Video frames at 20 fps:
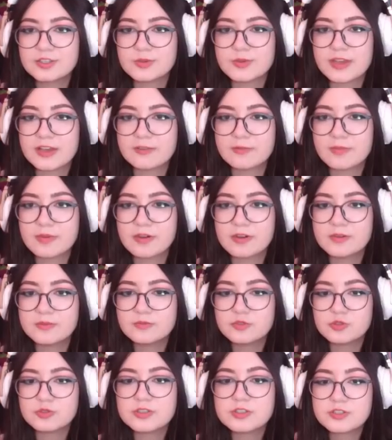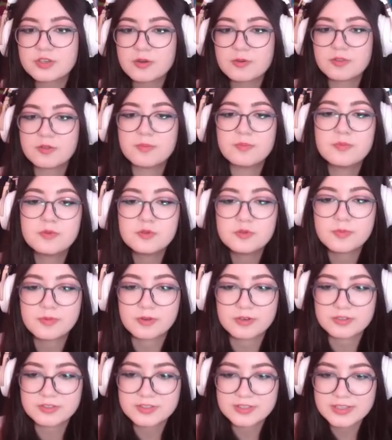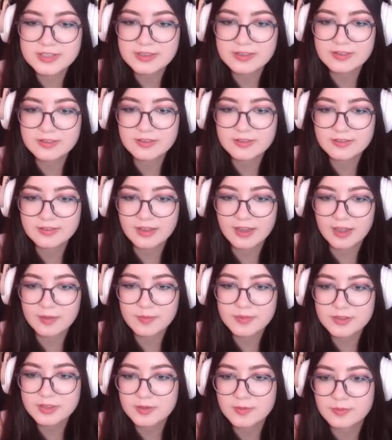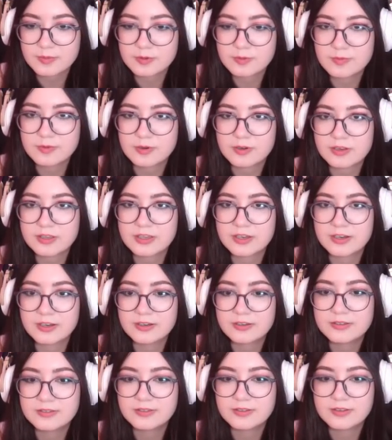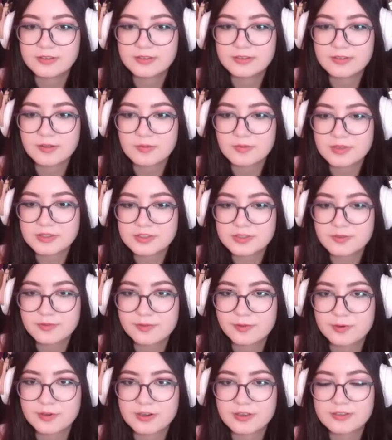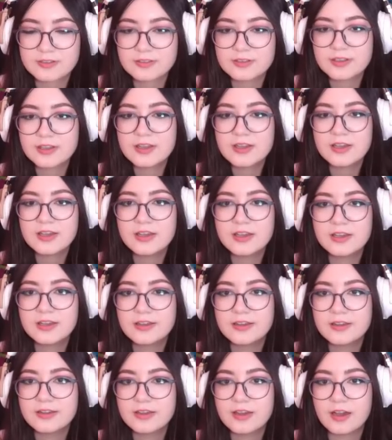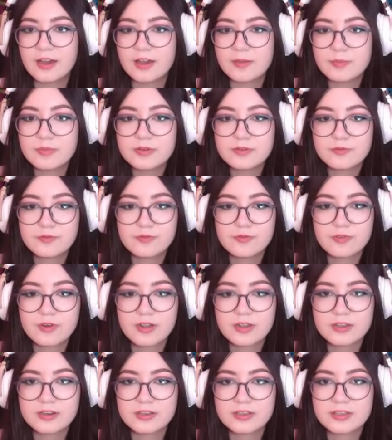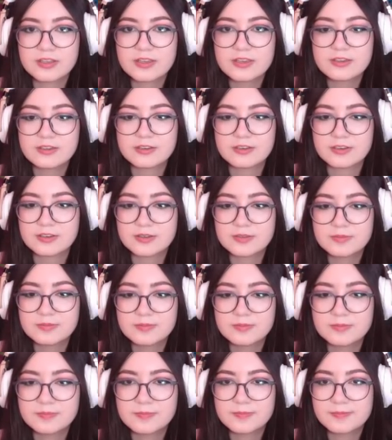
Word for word: So we have palm trees. Oh, the mood board. See, I put the mood board here. No, that's the Florida. I put Frogata here.